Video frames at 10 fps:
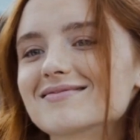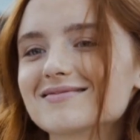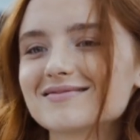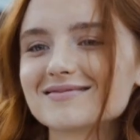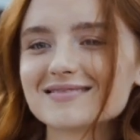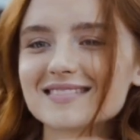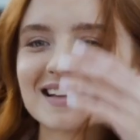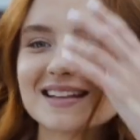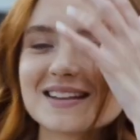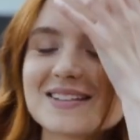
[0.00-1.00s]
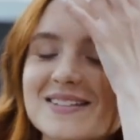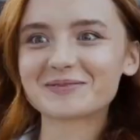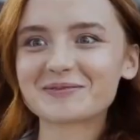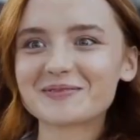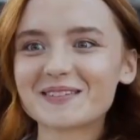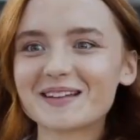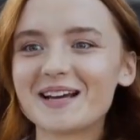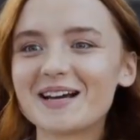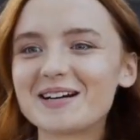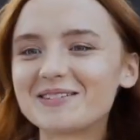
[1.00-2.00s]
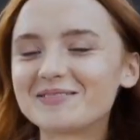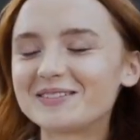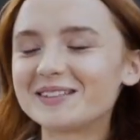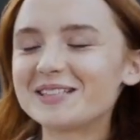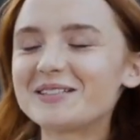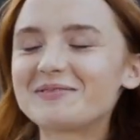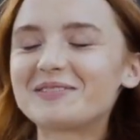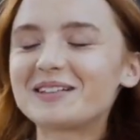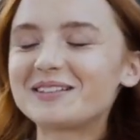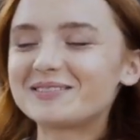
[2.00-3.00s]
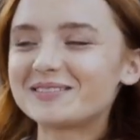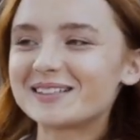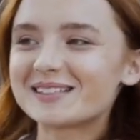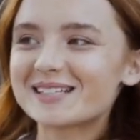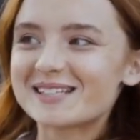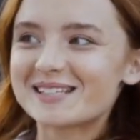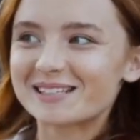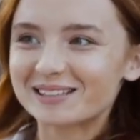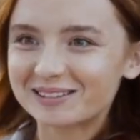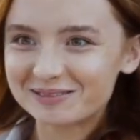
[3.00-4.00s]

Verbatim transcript: choose to eat a meal together, their body receives signals to calm down.